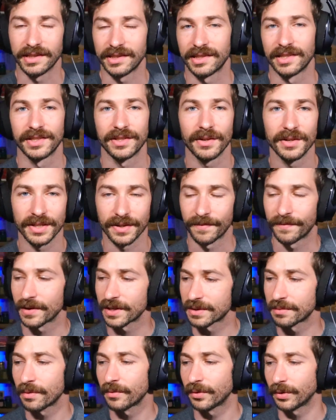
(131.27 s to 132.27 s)
so that was the
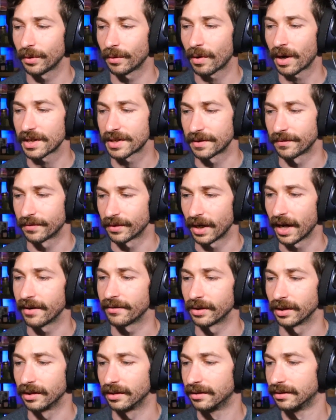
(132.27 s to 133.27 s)
first movie we watched in
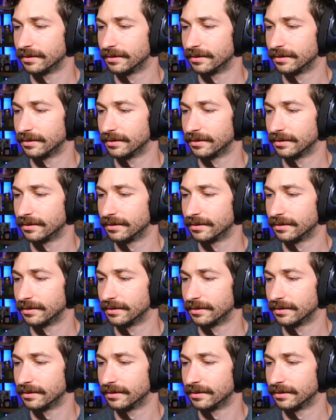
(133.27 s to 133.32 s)
forever.